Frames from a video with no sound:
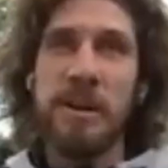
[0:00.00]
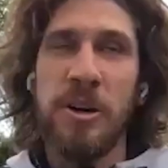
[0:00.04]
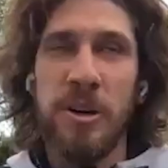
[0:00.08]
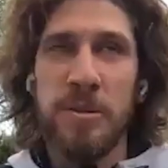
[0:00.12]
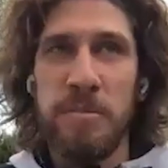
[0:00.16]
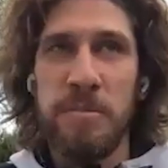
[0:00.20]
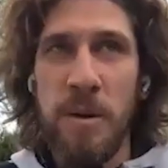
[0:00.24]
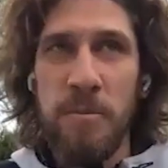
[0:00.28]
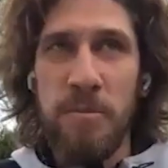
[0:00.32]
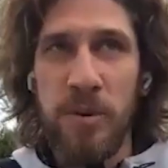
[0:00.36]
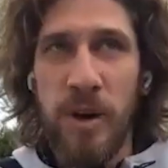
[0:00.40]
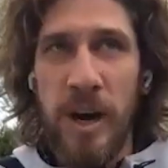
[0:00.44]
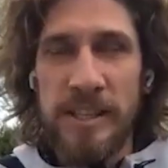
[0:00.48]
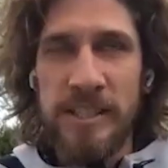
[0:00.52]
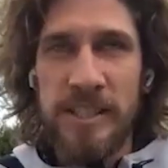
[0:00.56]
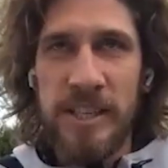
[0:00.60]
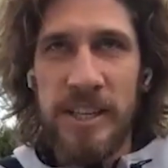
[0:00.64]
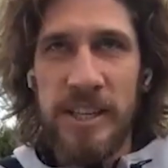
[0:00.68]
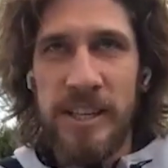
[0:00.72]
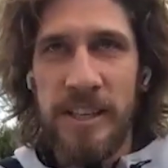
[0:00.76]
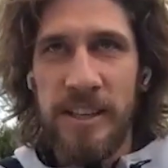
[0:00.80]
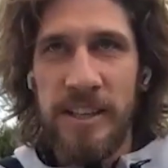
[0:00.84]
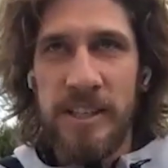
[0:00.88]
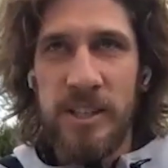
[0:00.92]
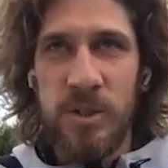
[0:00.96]
because my brother,
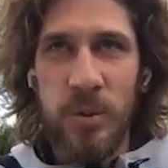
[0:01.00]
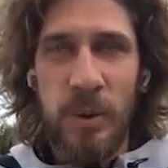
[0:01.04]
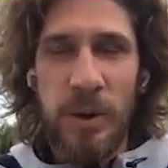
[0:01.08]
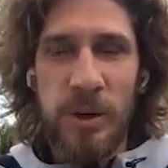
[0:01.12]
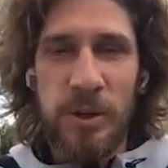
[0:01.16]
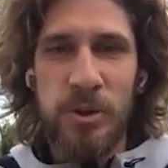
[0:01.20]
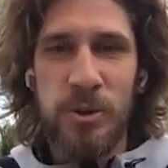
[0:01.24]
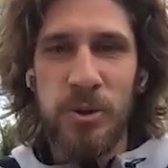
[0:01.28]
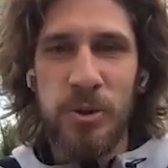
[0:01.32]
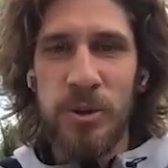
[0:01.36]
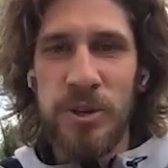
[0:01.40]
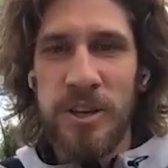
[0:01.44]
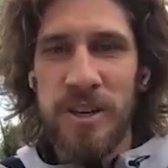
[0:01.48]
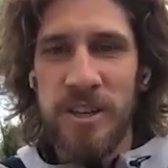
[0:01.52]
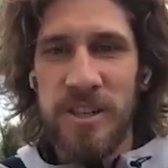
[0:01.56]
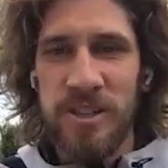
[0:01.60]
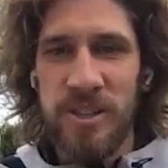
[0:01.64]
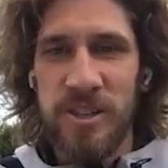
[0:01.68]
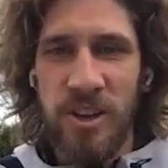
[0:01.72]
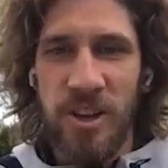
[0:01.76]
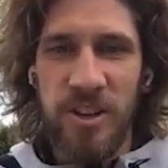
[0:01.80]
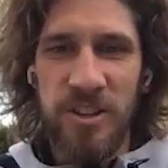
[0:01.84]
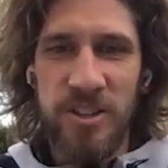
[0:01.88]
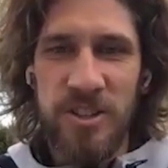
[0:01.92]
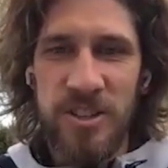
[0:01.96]
he's 22
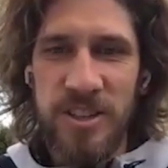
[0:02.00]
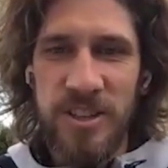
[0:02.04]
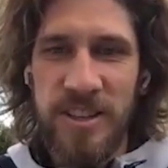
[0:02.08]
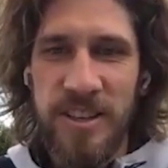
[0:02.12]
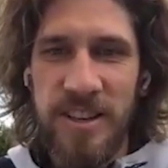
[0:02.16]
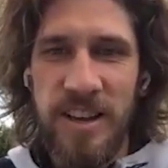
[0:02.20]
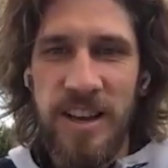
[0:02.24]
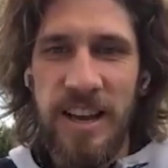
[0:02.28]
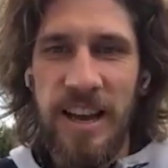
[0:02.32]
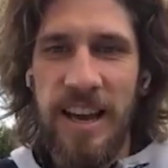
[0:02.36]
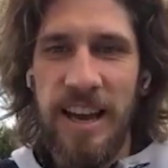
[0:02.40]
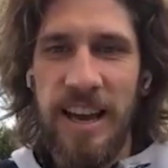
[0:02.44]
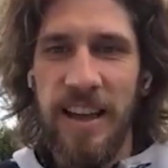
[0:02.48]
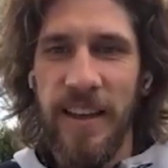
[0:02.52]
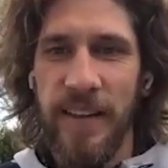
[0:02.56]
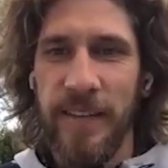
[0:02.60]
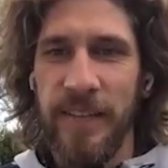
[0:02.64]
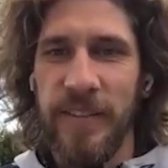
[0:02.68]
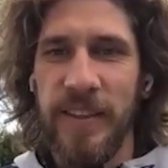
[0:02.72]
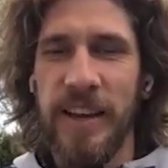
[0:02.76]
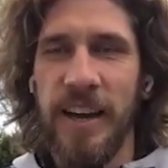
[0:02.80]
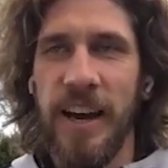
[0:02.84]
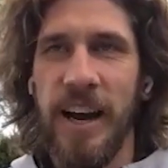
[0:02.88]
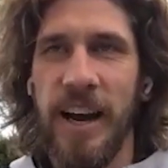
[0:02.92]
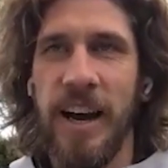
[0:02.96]
years old,
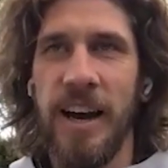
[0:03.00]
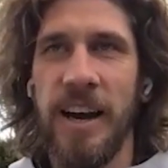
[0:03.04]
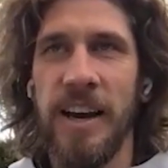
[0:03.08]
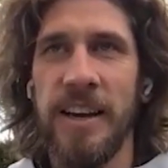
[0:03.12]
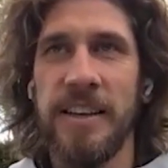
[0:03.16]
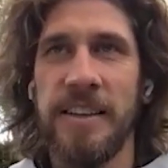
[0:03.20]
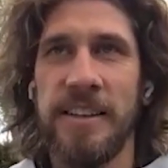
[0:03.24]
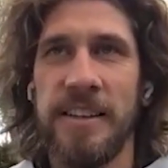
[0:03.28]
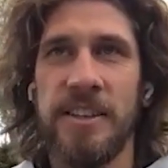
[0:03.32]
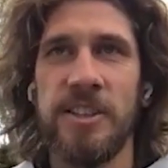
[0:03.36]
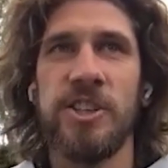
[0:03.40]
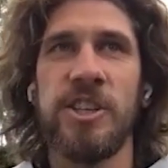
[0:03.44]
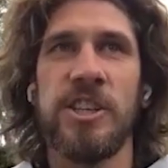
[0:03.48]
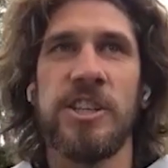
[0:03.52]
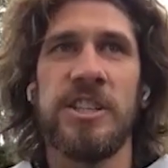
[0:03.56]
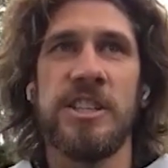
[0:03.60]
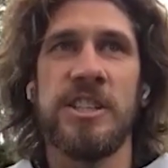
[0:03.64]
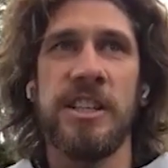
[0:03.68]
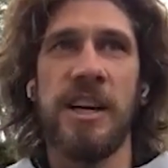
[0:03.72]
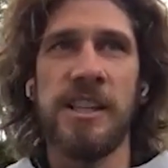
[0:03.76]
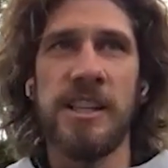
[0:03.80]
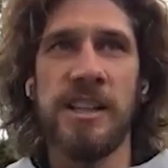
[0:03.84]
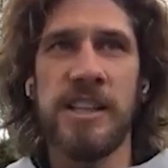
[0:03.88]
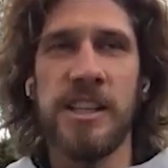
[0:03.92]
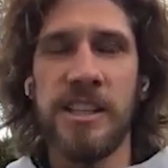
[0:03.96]
and he just
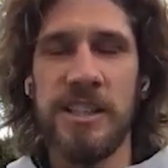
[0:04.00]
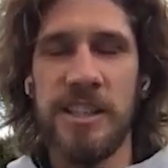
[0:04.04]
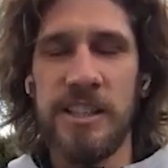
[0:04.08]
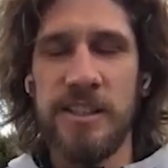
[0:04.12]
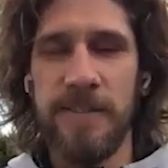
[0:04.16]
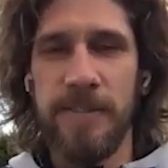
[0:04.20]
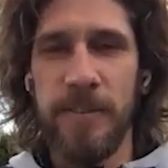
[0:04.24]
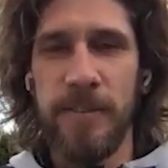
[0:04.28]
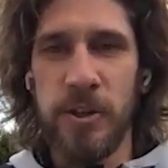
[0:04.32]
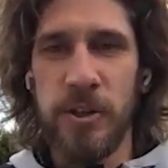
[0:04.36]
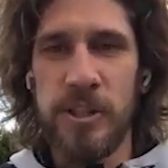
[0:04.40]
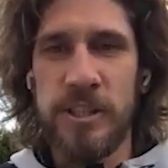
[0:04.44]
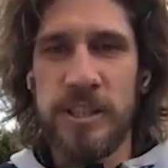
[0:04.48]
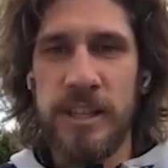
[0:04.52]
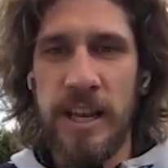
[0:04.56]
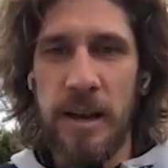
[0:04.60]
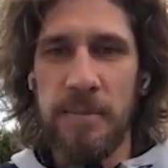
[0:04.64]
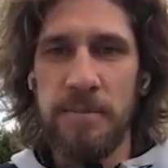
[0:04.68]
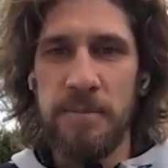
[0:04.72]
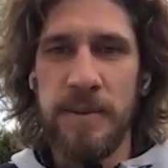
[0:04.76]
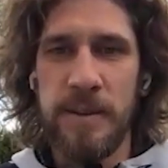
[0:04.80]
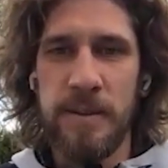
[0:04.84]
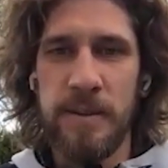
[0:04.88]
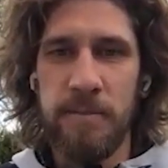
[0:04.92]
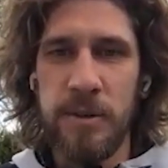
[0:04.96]
starting his first
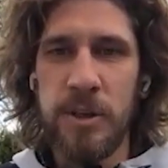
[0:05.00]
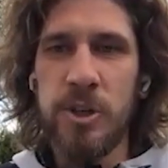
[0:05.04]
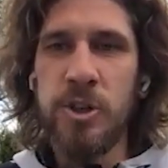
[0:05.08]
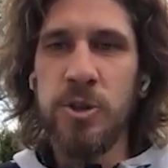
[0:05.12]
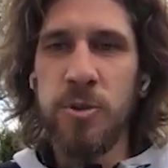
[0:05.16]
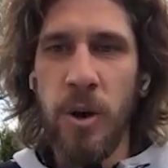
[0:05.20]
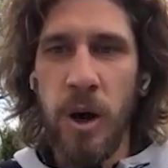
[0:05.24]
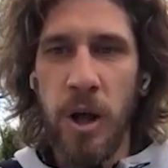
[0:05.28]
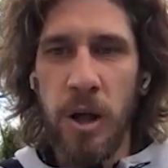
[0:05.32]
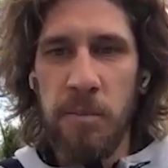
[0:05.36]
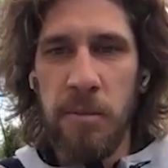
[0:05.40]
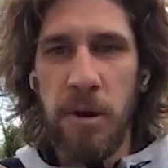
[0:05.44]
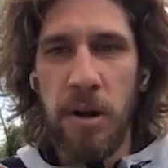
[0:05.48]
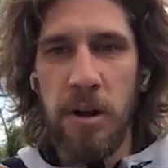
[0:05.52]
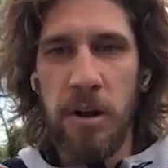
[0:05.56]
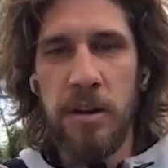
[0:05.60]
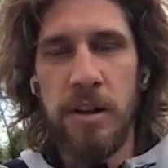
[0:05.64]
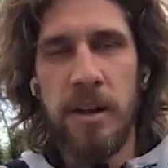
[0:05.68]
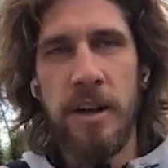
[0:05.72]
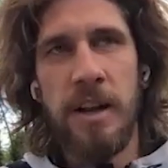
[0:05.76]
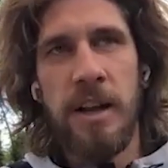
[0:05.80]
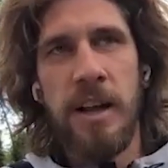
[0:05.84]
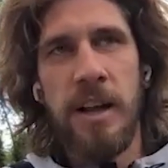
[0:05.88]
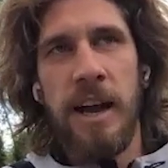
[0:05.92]
step in beach volleyball.